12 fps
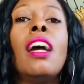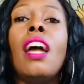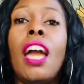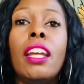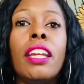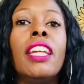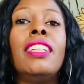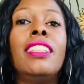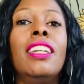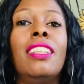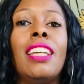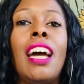And he
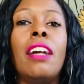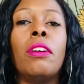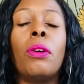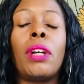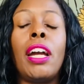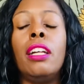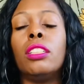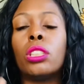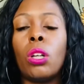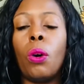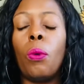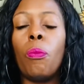did that. Okay.
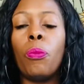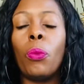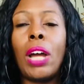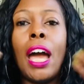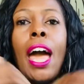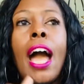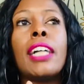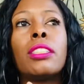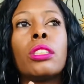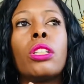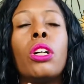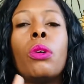So when I asked the
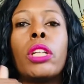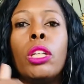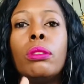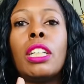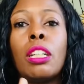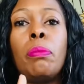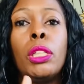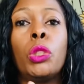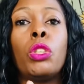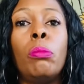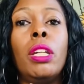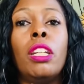girl, can you take a picture
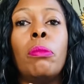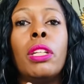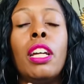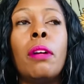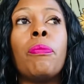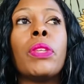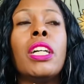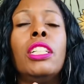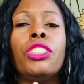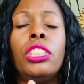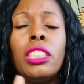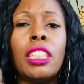of me and Eminem?
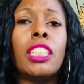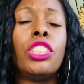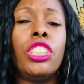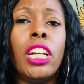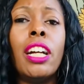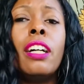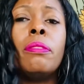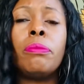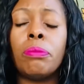She says, yeah.